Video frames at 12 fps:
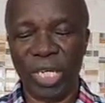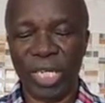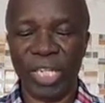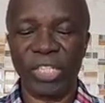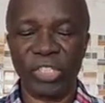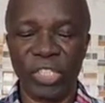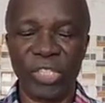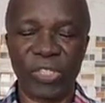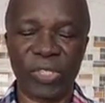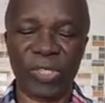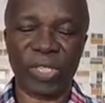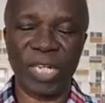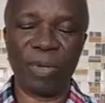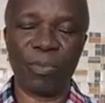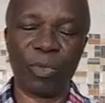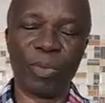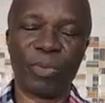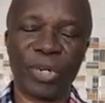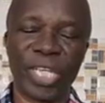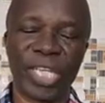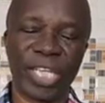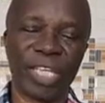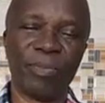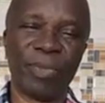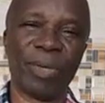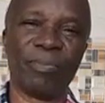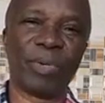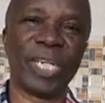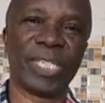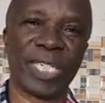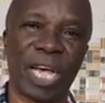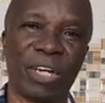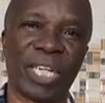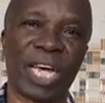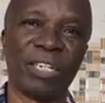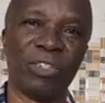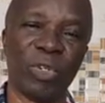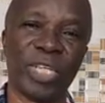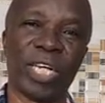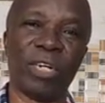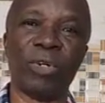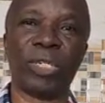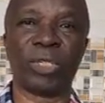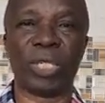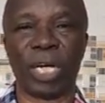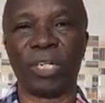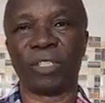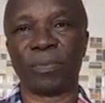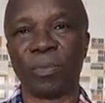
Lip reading: In Jesus' name we pray. Amen. Praise God. Hallelujah. Glory to God.